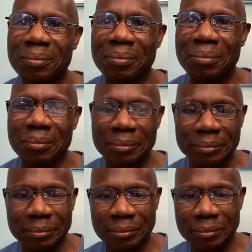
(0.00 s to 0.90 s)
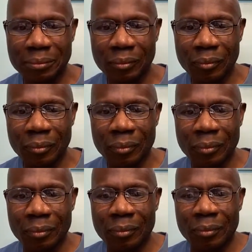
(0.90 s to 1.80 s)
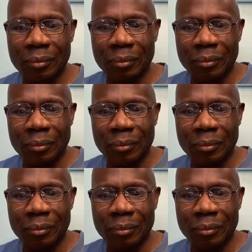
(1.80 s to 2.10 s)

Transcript: [no speech]